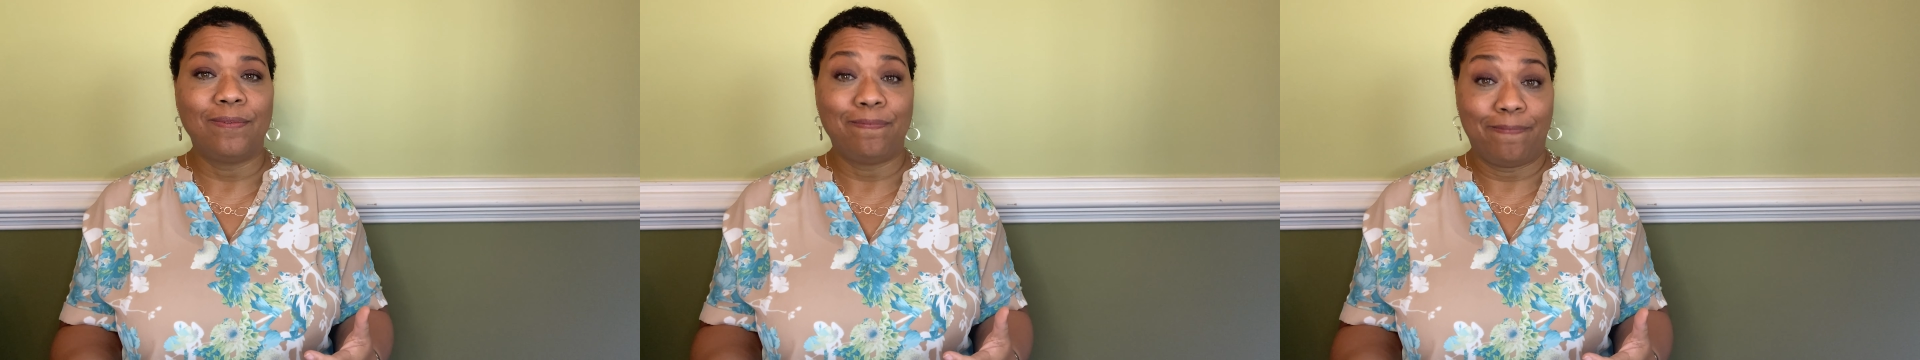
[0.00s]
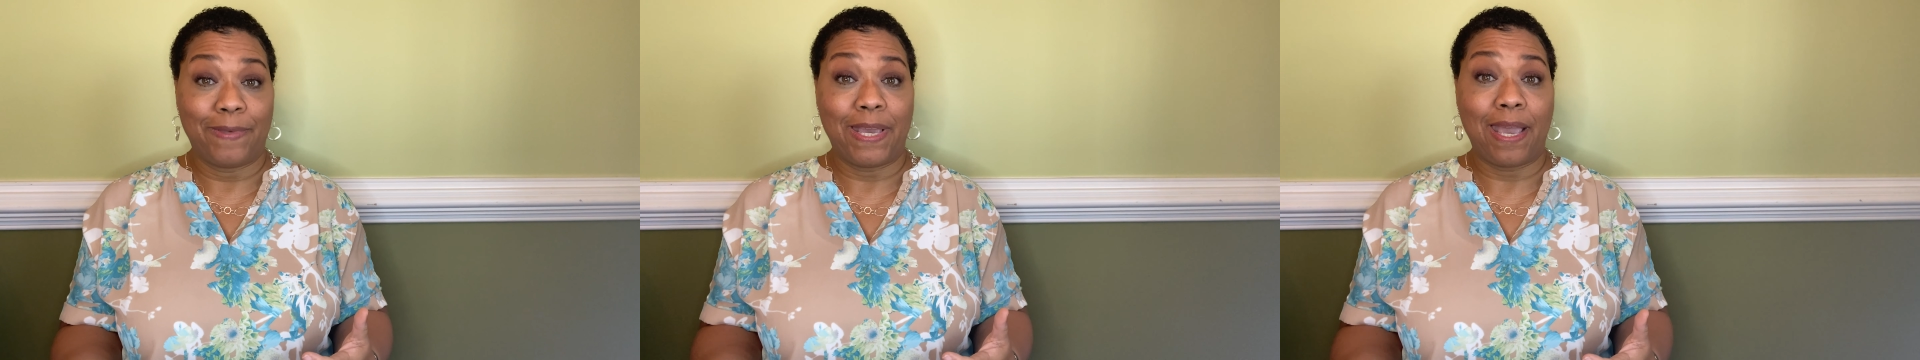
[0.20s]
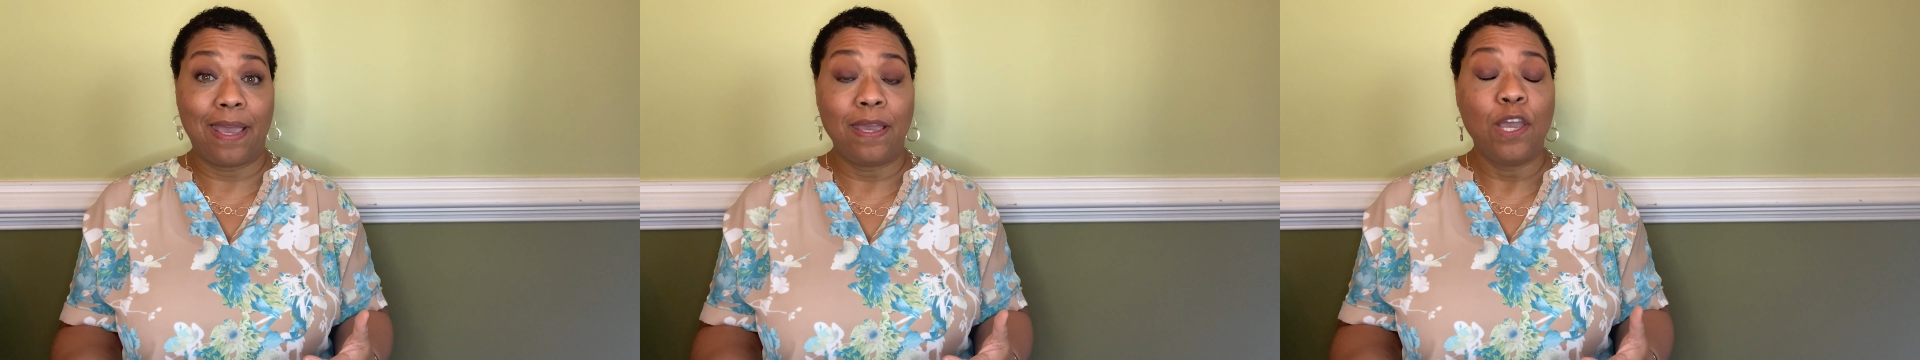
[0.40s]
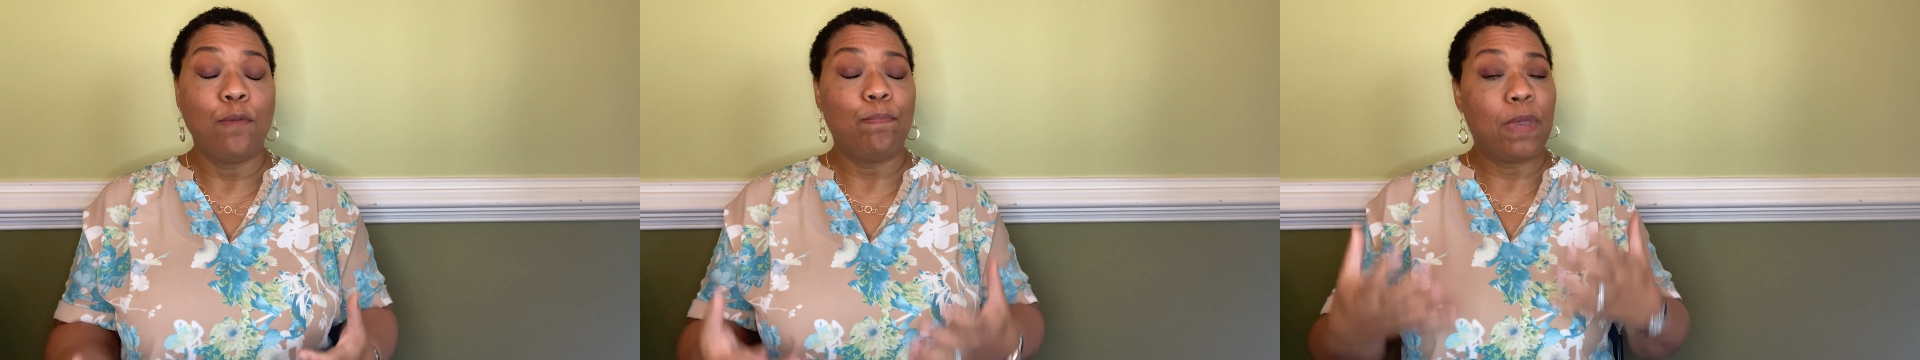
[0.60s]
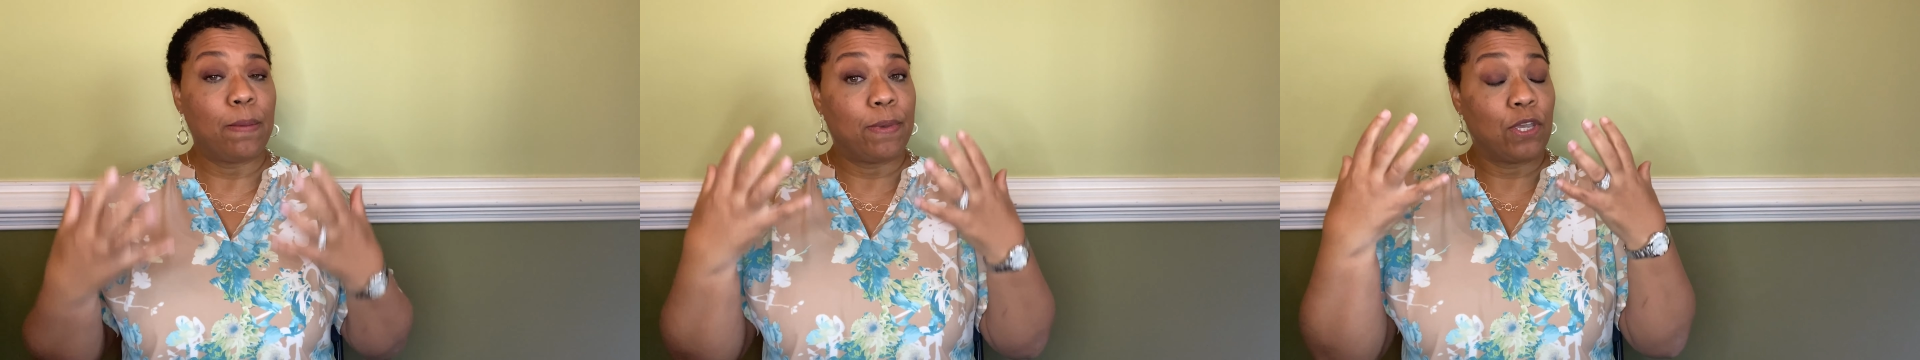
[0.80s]
Okay,
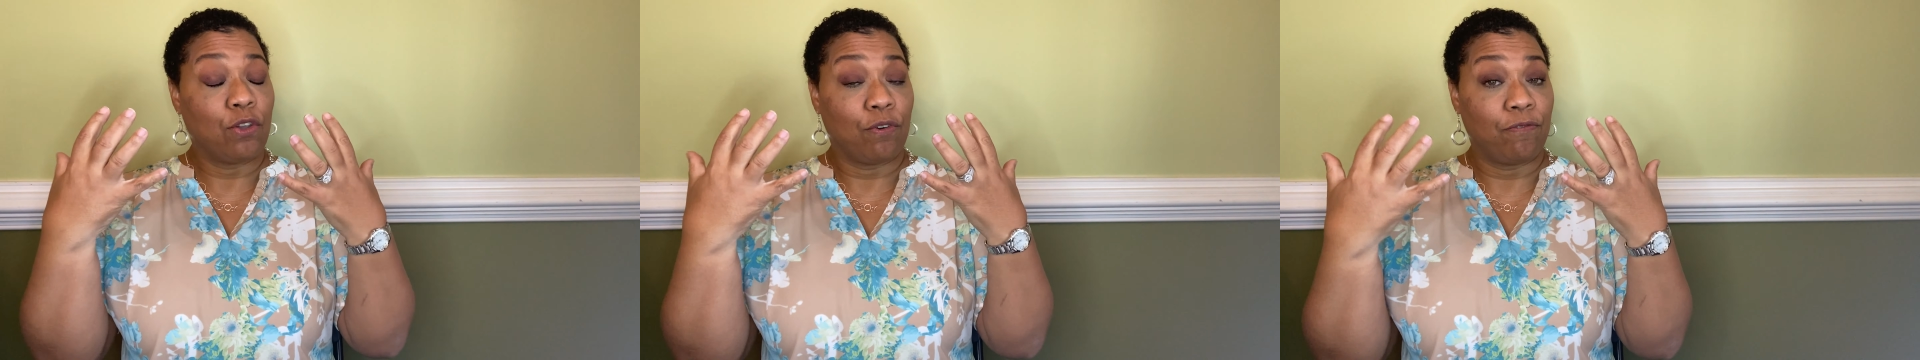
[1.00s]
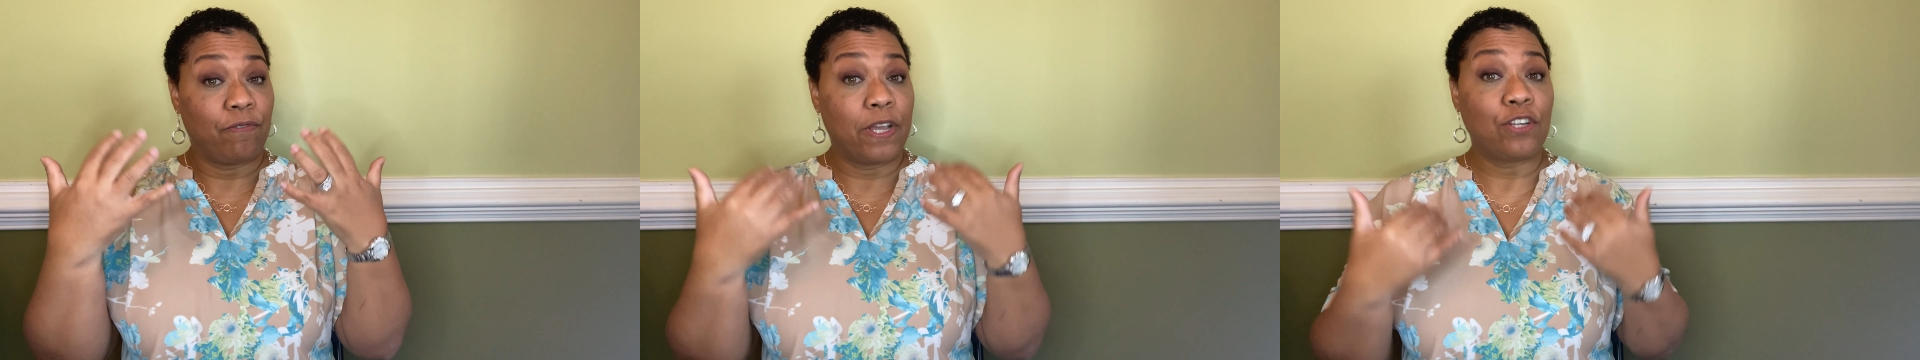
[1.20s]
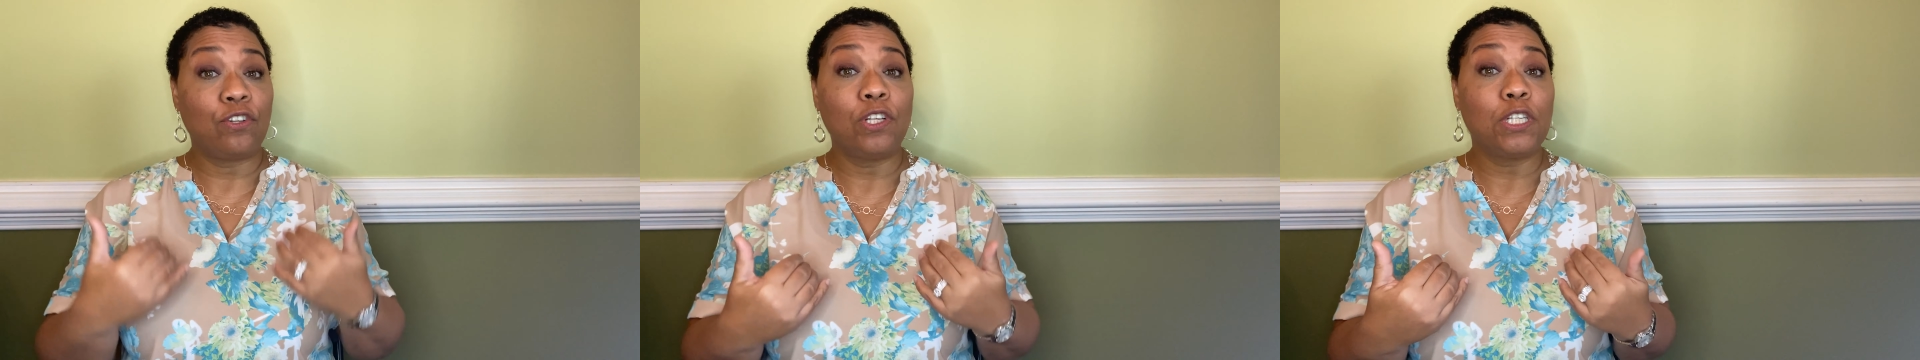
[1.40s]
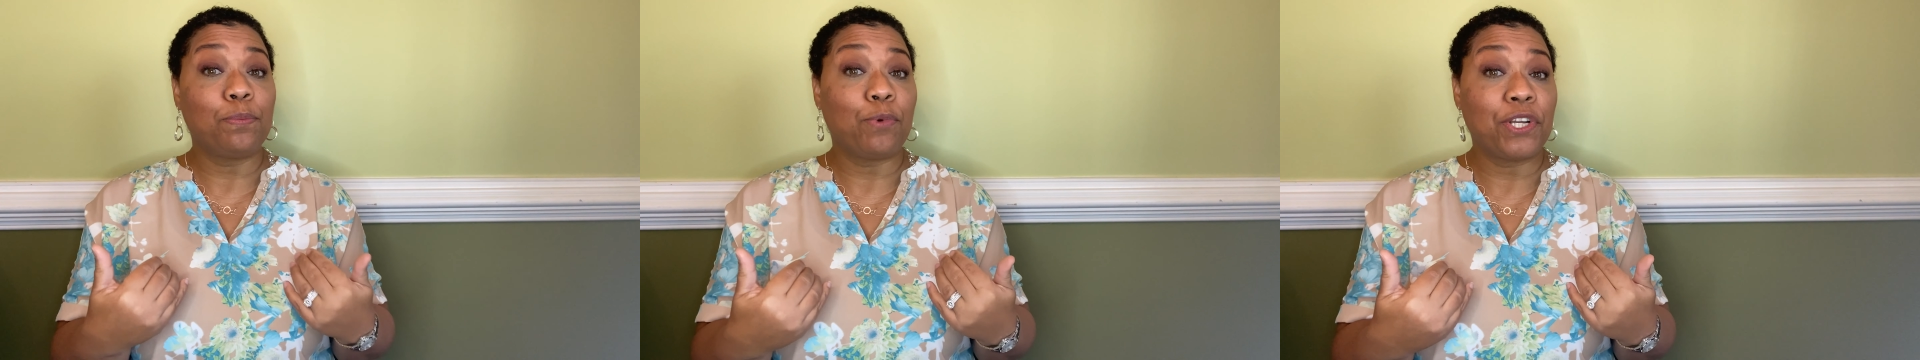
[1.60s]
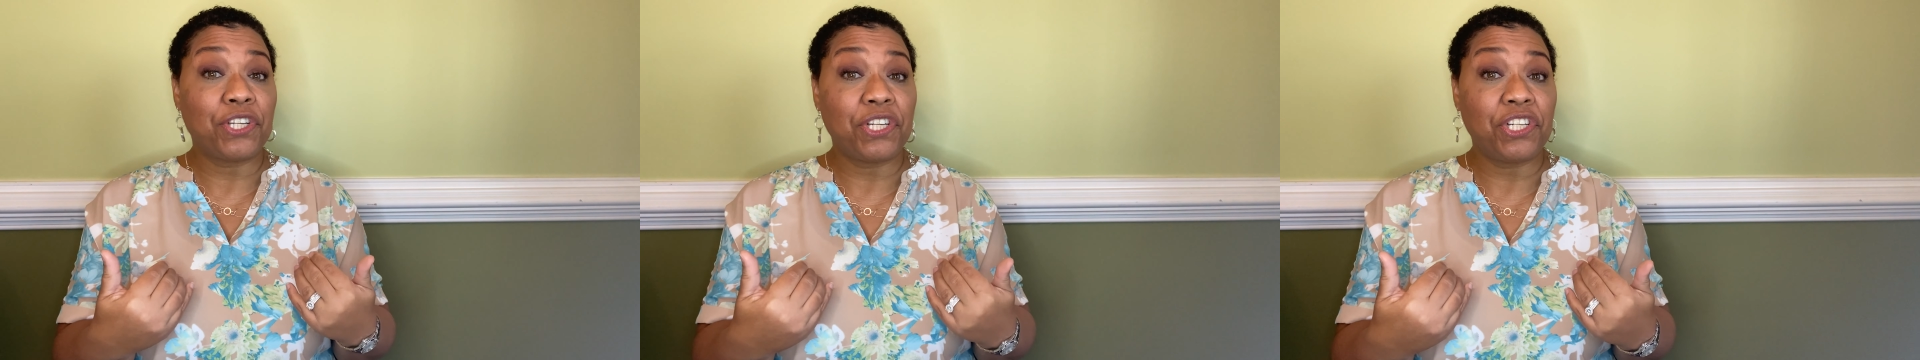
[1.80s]
maybe your facial
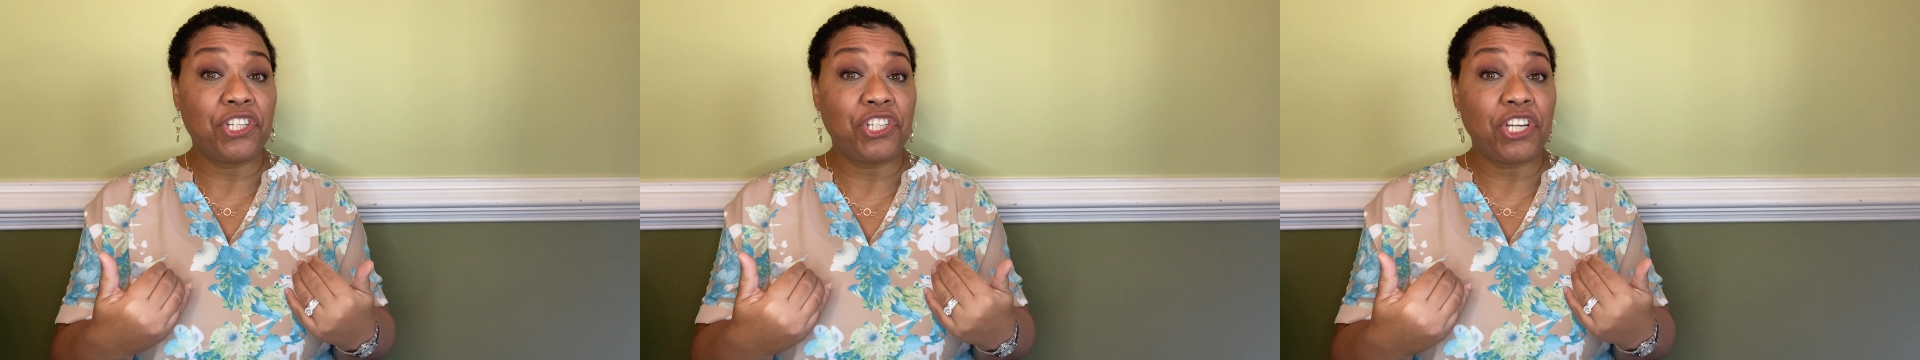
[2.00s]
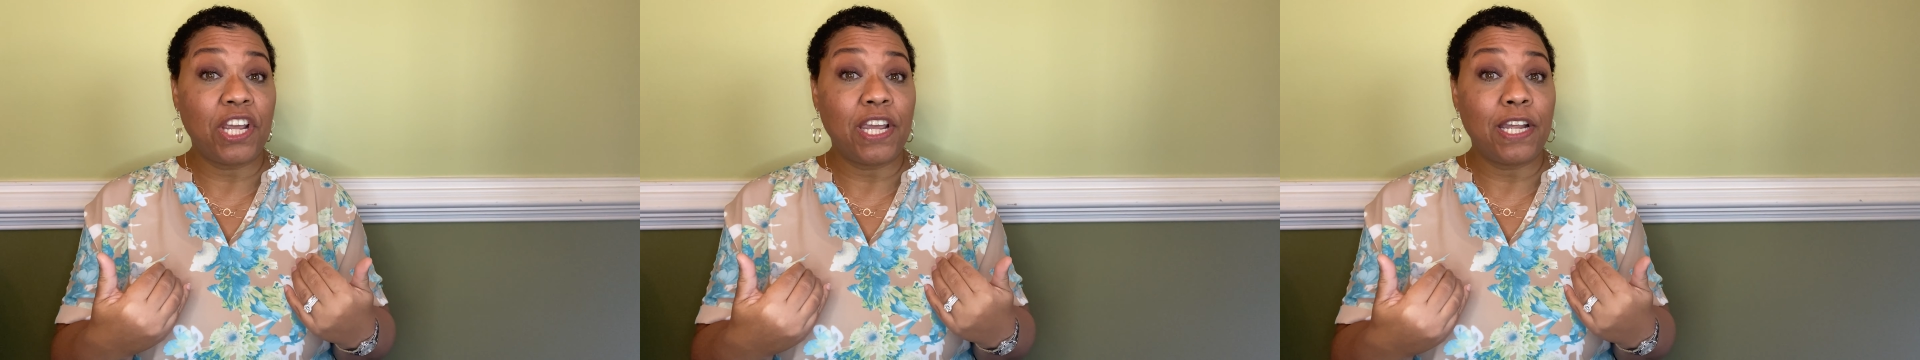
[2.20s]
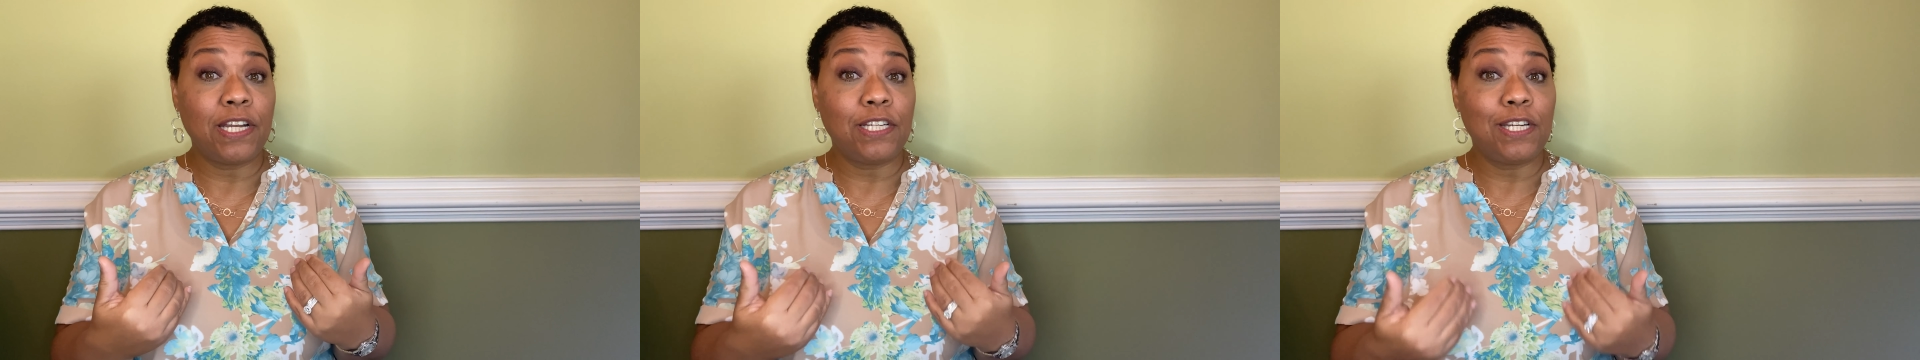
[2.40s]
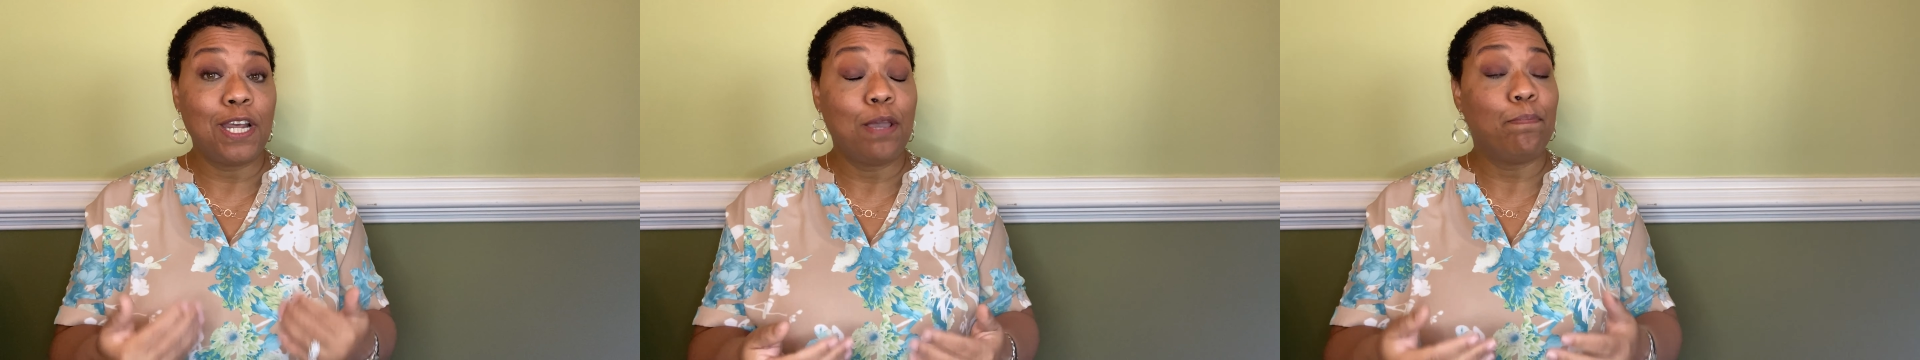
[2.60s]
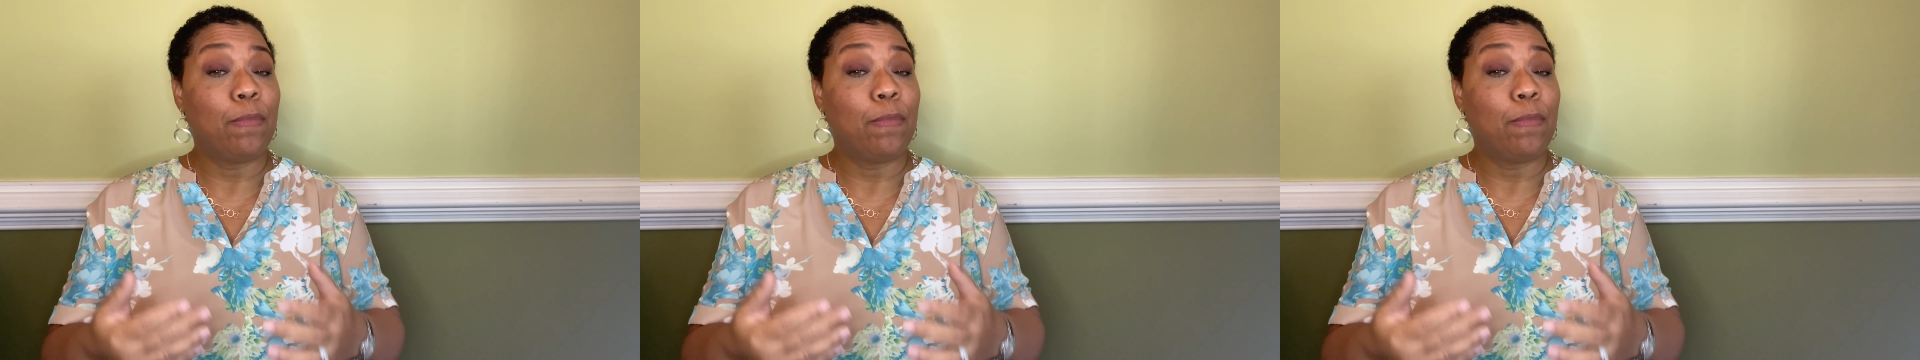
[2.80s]
expression has changed,